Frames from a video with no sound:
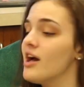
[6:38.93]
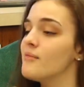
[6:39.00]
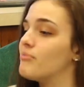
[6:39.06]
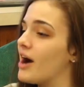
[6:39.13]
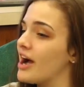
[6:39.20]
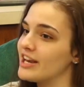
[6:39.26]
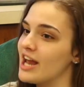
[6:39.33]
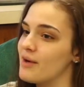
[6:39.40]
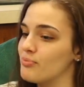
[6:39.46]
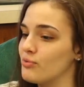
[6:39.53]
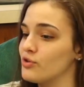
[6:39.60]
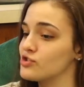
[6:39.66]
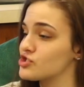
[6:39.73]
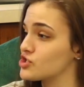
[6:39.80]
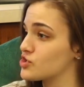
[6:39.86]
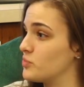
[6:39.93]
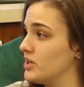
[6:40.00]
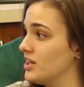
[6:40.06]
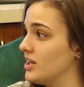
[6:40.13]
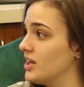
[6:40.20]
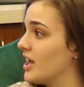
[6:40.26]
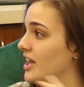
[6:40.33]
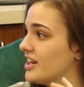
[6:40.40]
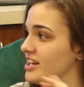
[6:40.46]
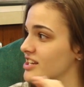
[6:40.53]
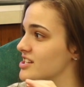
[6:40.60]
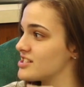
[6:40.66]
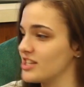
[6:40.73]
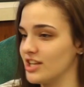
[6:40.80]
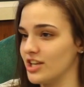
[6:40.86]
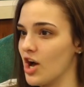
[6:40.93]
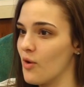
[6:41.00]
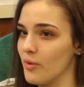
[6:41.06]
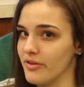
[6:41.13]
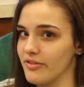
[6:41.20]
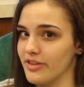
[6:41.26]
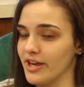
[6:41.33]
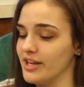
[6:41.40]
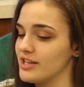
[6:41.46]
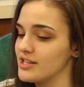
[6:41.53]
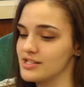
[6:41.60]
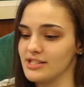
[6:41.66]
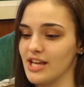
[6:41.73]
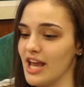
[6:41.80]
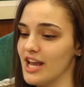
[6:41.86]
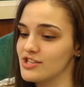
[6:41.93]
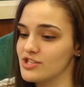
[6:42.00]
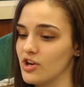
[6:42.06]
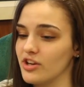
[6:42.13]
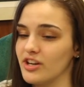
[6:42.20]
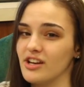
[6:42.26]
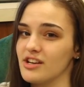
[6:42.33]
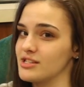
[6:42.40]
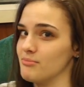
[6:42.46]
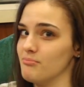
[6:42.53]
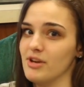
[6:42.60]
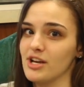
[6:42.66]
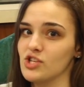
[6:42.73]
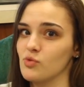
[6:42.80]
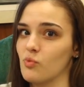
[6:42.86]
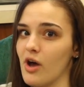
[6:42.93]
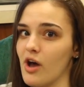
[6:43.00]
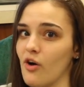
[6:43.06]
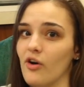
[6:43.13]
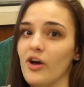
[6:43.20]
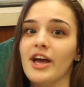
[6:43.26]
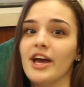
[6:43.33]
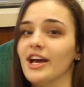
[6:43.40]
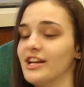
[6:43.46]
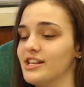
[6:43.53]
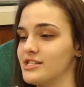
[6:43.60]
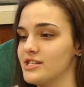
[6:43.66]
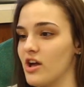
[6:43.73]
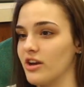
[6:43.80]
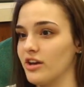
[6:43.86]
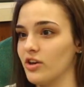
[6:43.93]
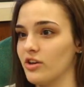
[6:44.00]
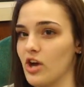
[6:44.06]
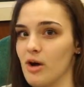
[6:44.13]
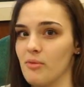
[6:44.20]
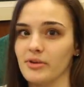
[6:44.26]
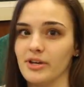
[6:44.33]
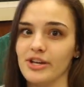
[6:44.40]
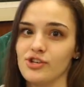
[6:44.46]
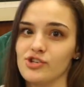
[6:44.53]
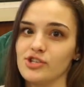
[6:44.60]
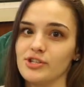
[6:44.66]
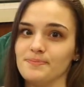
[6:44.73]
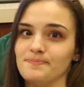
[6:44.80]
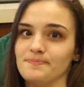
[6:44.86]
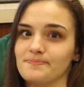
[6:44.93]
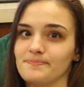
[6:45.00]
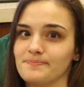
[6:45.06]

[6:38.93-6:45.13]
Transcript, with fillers: Pineapple is sweet and it doesn't go with it. It doesn't taste good, it doesn't mix well. It's not a good combination.